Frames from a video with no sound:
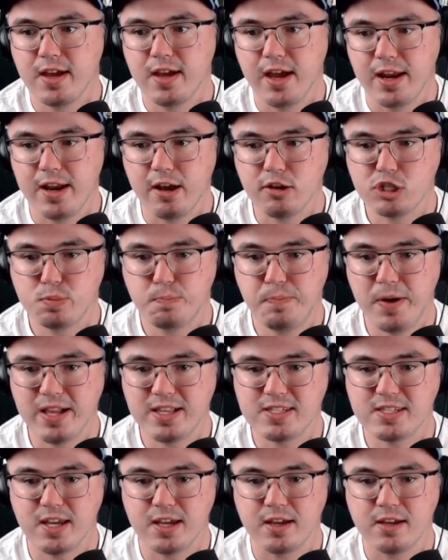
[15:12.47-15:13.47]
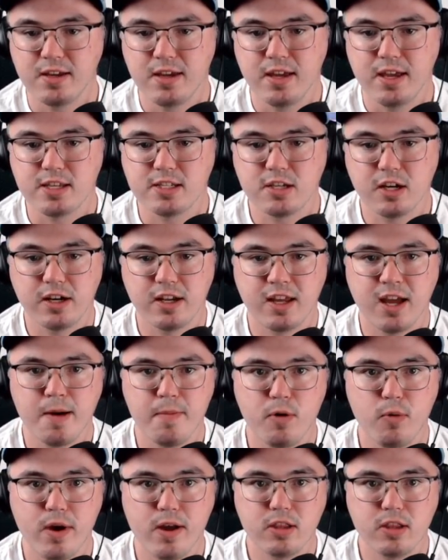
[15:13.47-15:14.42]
Now Spezza is going to come away